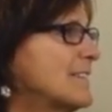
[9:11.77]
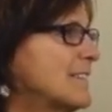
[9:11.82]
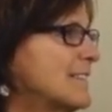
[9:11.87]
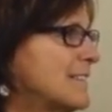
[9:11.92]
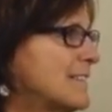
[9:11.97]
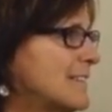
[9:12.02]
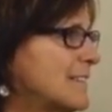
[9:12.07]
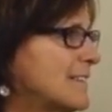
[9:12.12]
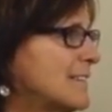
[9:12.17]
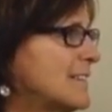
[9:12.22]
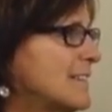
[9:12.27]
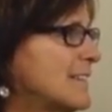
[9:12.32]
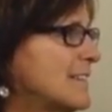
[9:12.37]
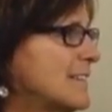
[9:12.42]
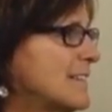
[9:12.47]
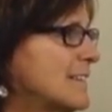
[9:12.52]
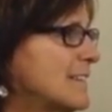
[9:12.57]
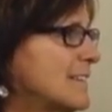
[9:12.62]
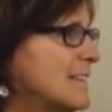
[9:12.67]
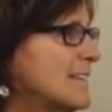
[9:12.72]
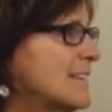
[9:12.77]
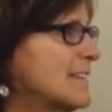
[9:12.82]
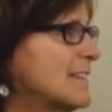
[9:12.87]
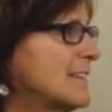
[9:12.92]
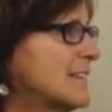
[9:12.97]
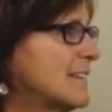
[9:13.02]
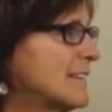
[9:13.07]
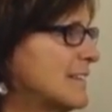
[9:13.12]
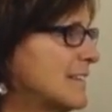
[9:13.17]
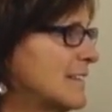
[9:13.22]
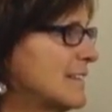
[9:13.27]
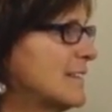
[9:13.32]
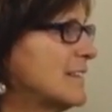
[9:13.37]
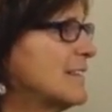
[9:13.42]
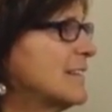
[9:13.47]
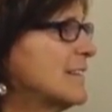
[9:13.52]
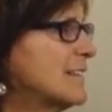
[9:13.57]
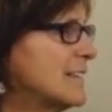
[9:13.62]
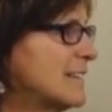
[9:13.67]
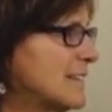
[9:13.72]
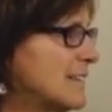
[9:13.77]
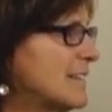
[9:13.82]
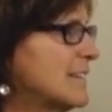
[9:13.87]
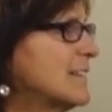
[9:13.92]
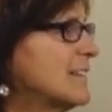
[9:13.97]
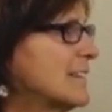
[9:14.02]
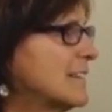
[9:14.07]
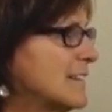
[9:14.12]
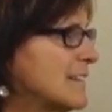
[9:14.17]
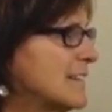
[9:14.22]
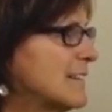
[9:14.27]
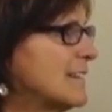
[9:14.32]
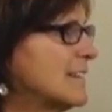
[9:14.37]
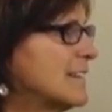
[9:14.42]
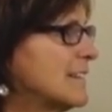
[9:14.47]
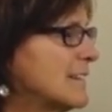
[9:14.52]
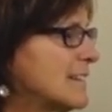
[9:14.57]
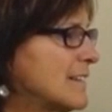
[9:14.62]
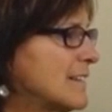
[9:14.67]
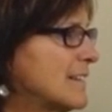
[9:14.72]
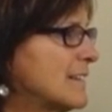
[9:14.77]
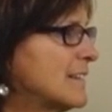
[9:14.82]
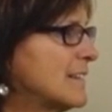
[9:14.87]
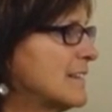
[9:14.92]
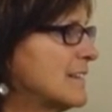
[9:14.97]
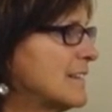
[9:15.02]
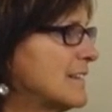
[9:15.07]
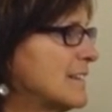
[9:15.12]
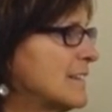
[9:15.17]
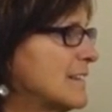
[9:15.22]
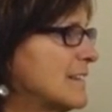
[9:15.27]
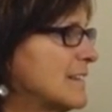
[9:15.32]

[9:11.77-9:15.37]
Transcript: No words are spoken by the person on screen.